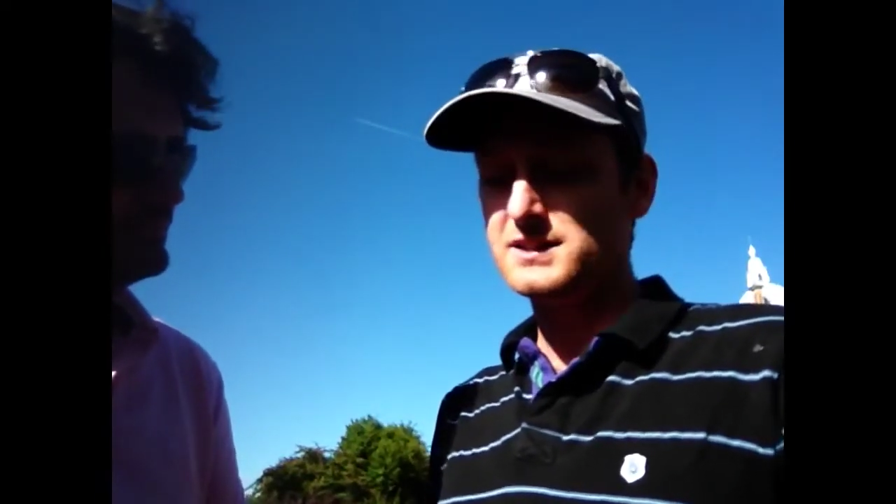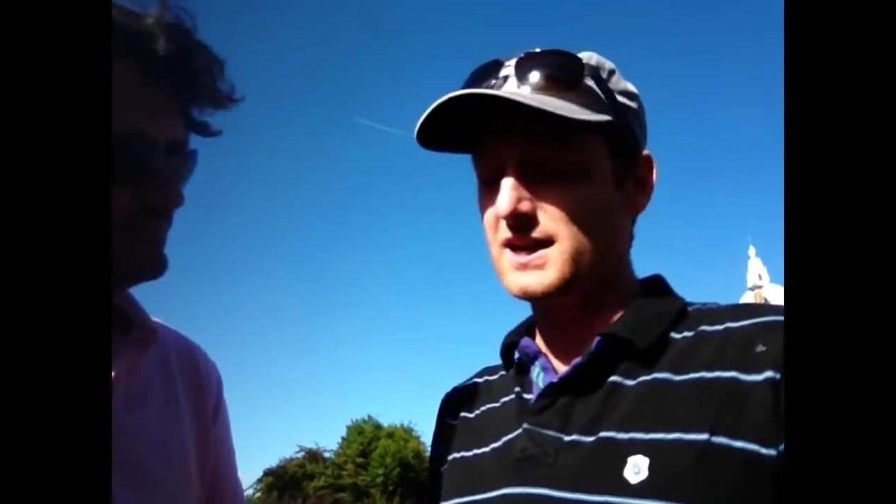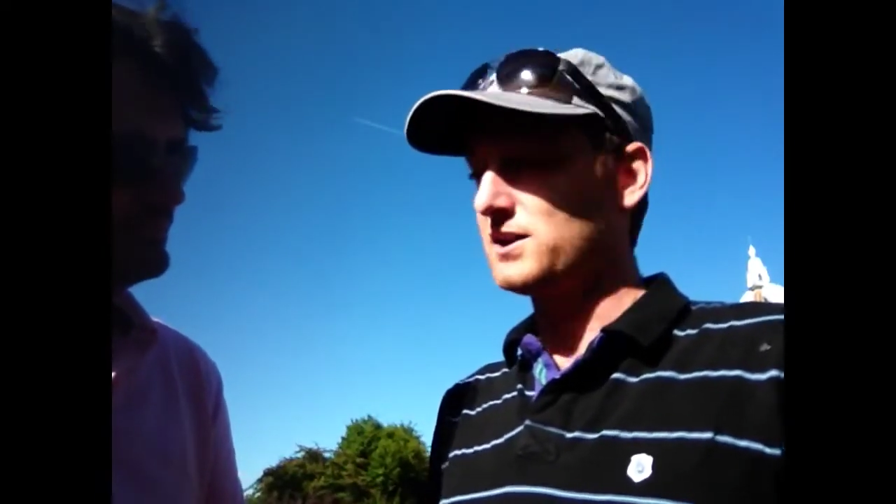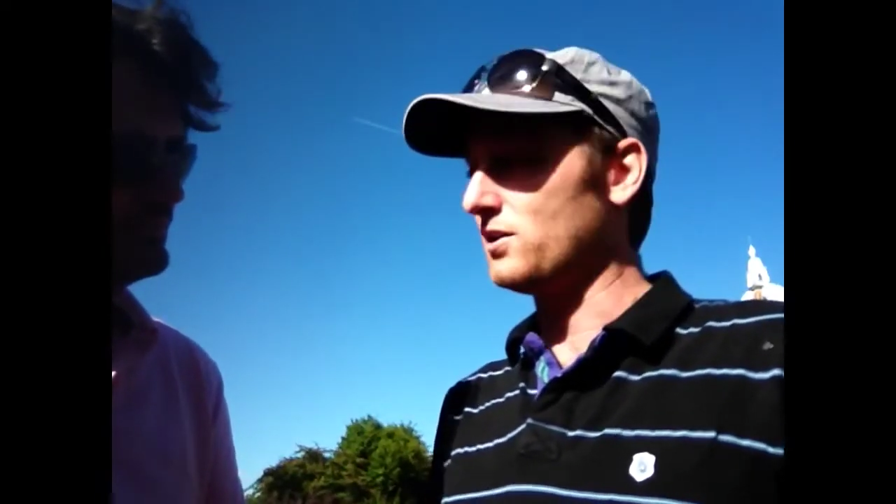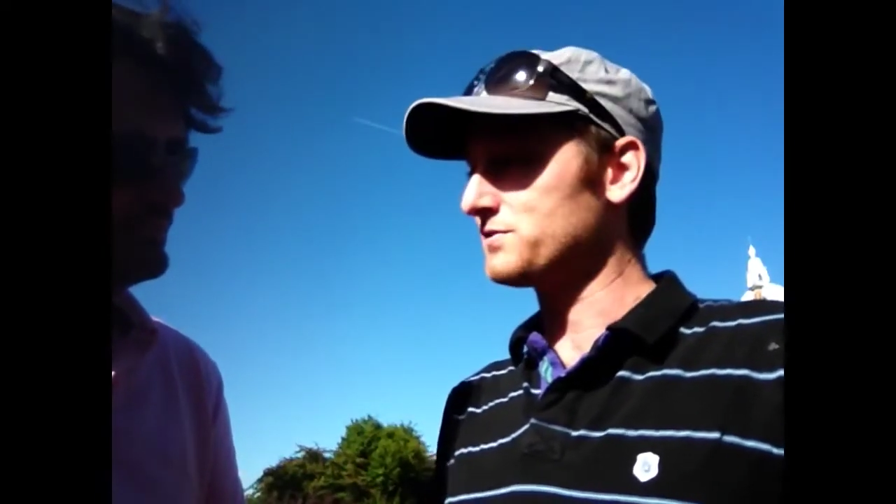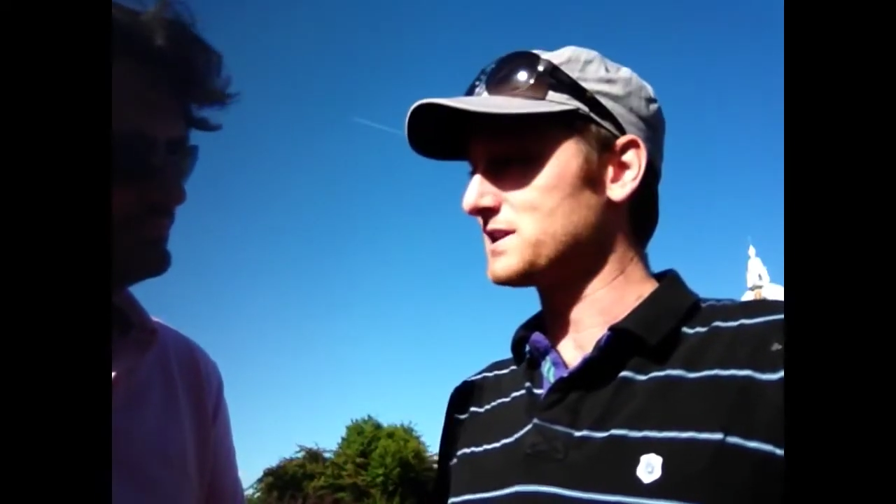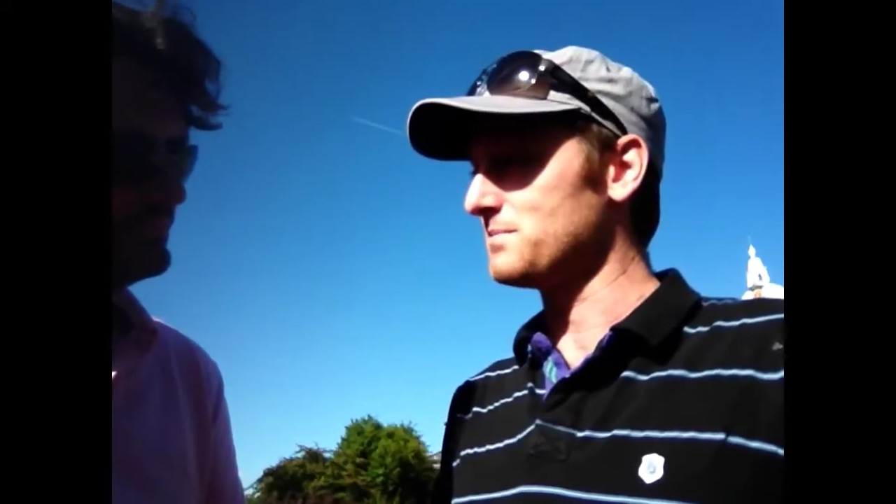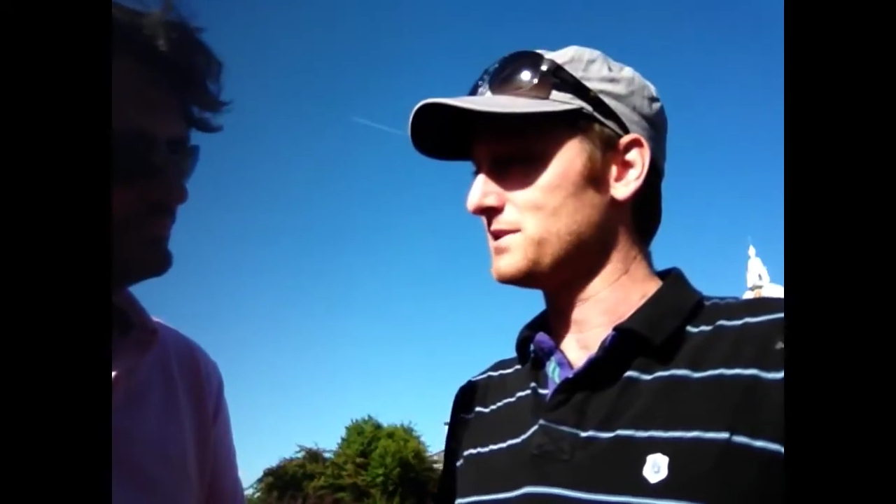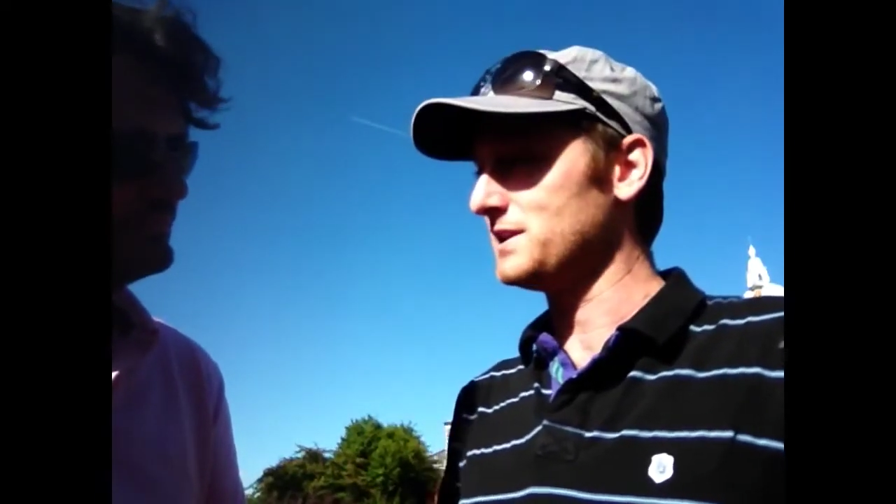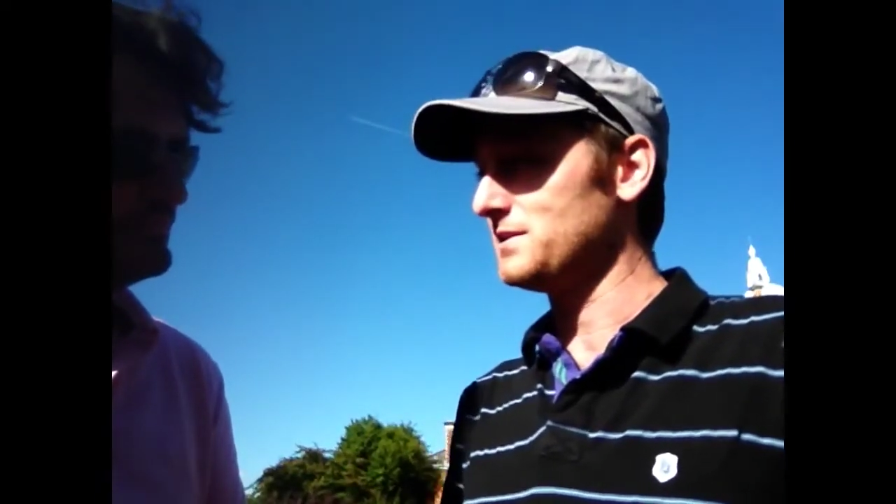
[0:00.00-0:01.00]
take off
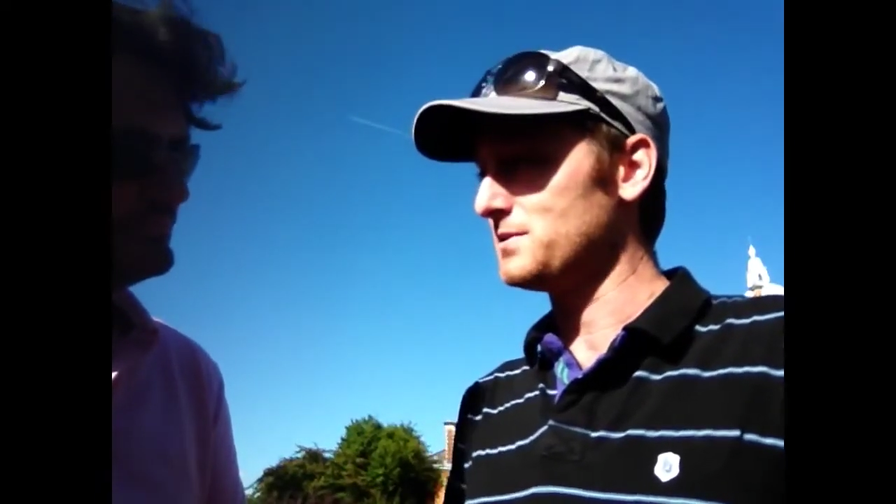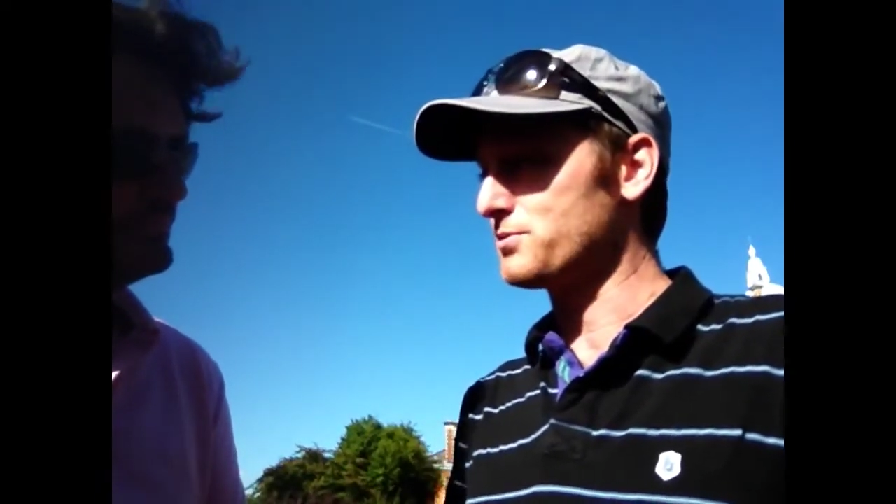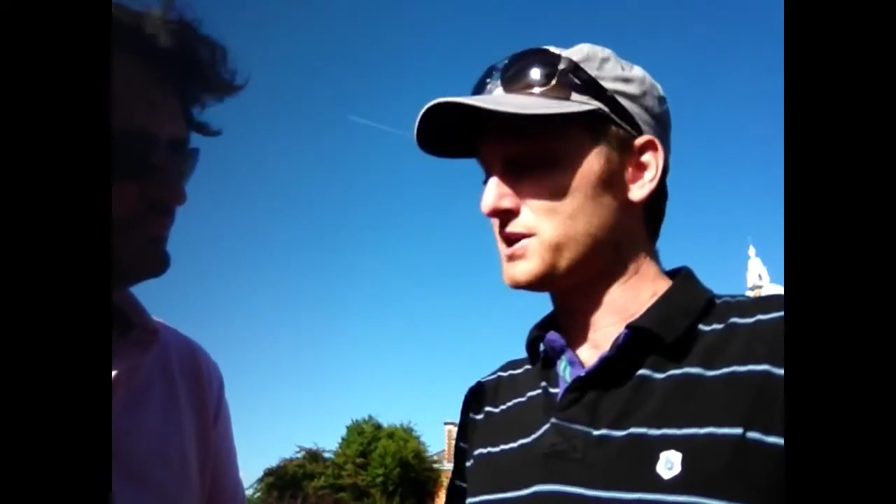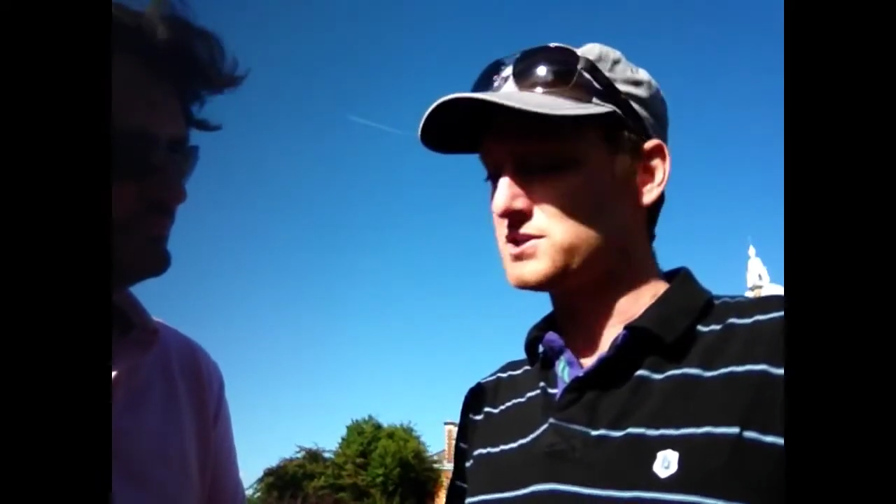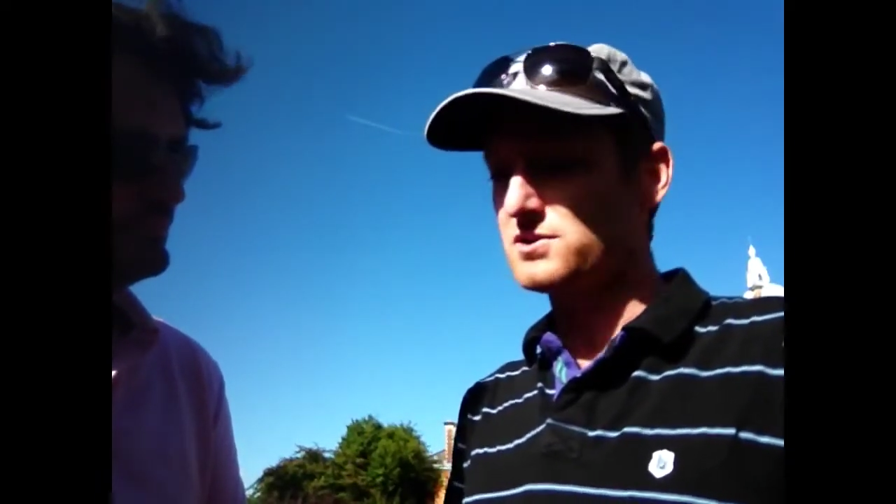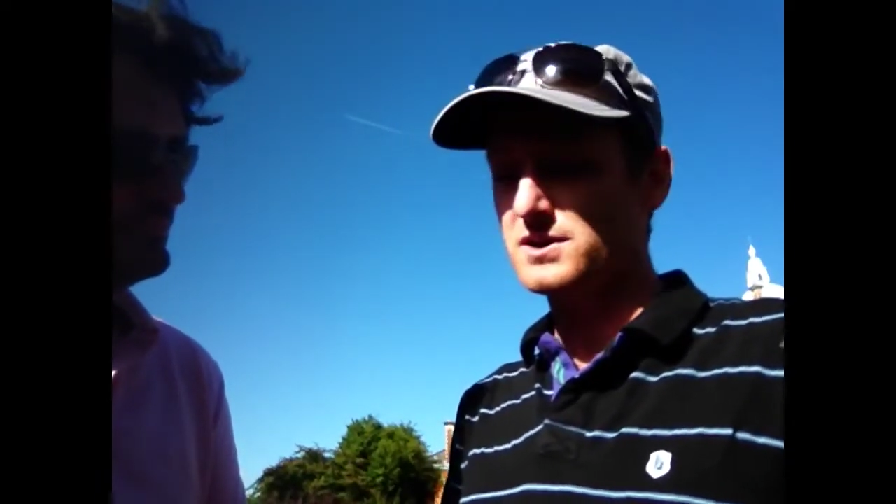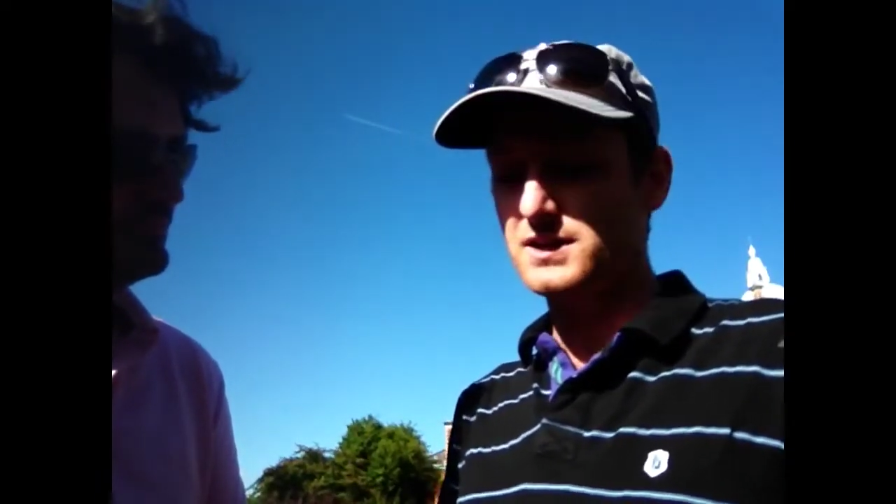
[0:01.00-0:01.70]
some of the pressure, and